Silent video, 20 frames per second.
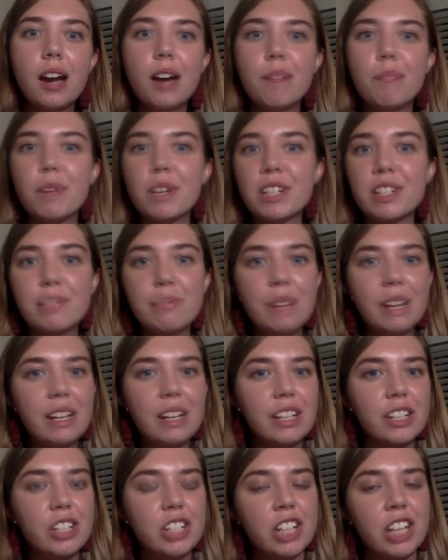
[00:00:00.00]
Much of my
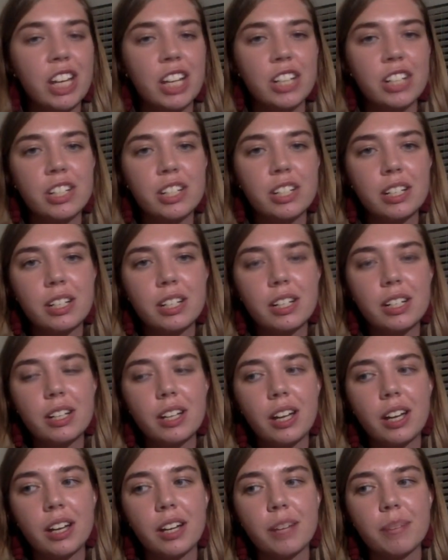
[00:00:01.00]
education,
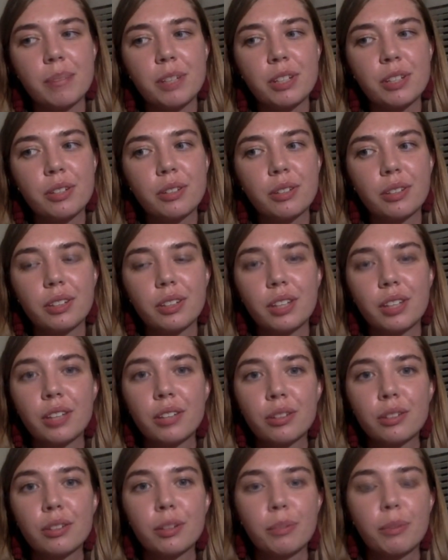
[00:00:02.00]

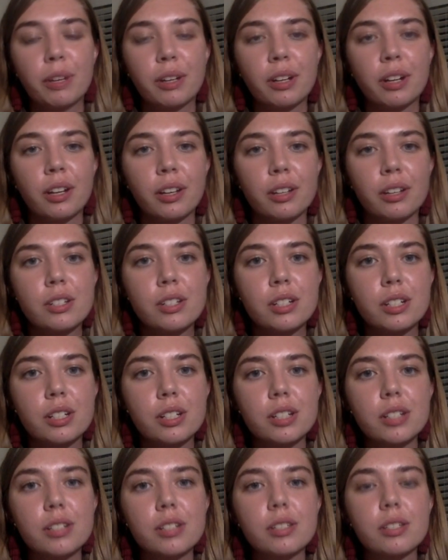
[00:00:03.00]
including my college
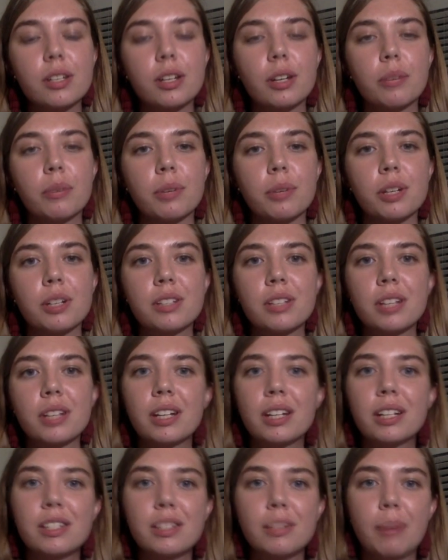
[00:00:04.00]
years, were set
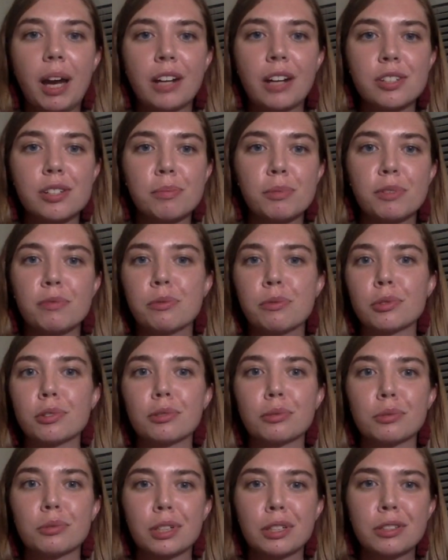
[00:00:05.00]
against the backdrop of World
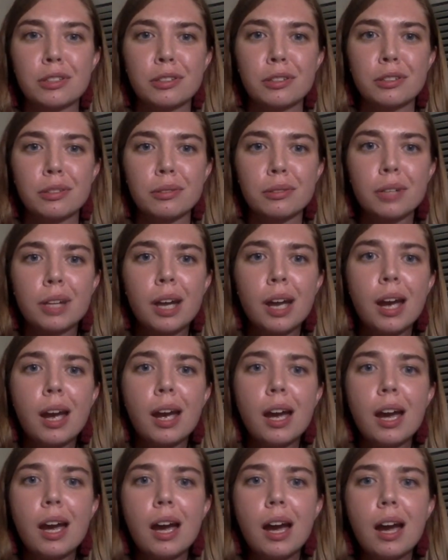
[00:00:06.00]
War II.
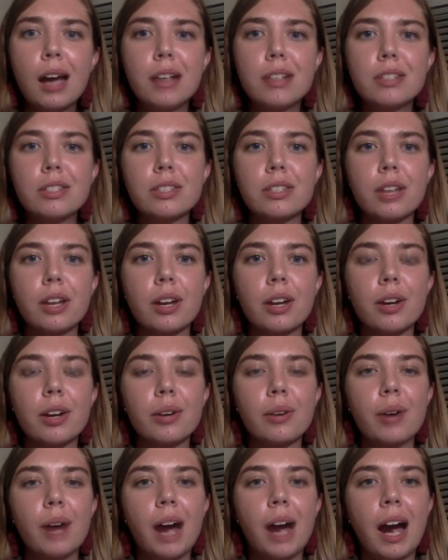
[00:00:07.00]

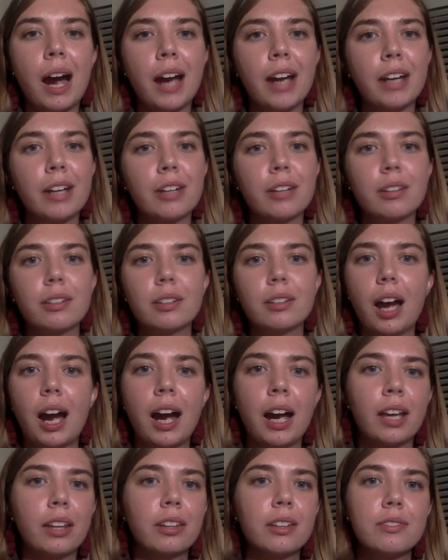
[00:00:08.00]
So I
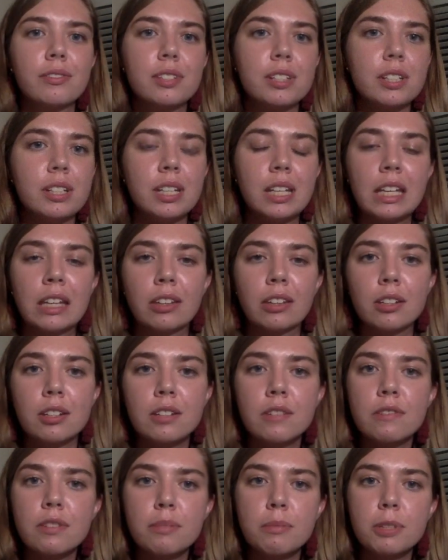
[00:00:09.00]
lived in
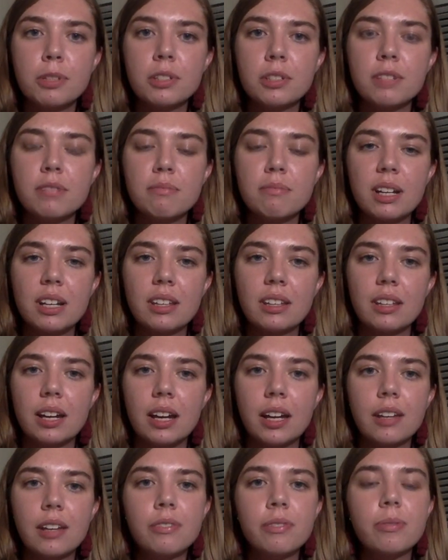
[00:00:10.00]
England for most of my
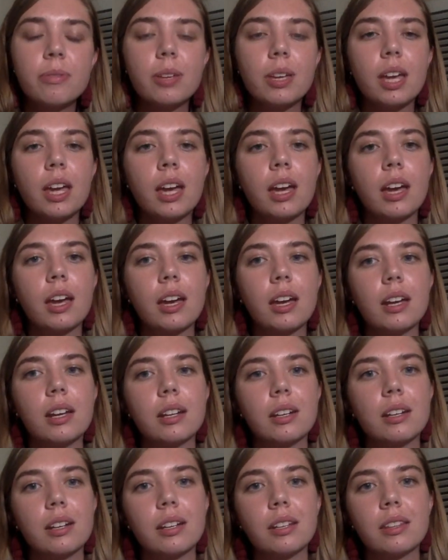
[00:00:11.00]
life,
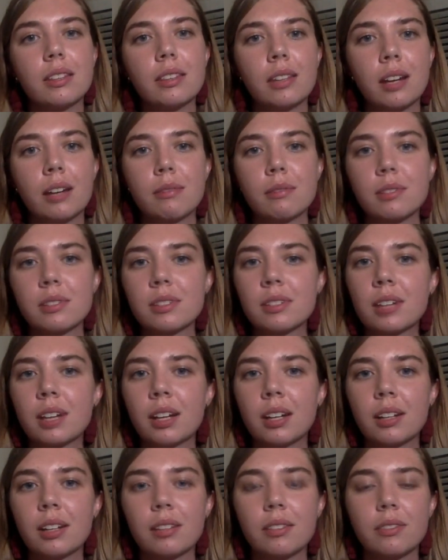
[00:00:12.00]
and that was
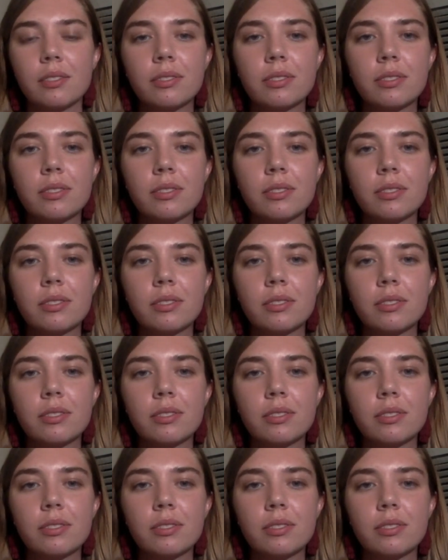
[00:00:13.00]
kind of,